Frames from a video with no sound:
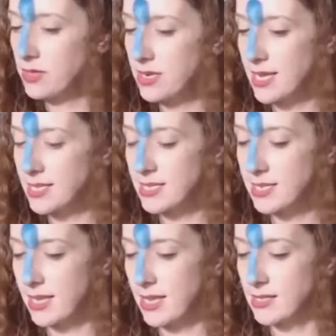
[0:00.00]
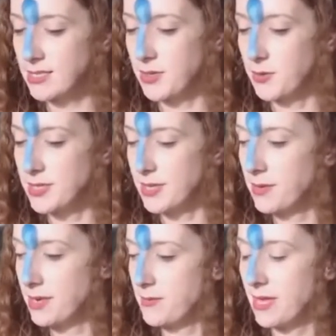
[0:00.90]
Now the next thing I'll do is
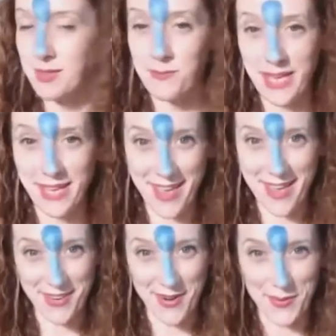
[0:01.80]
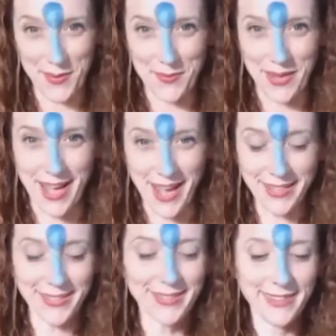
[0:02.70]
I'm going to make the beak of our blue
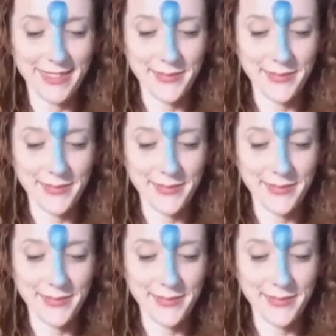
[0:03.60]
macaw.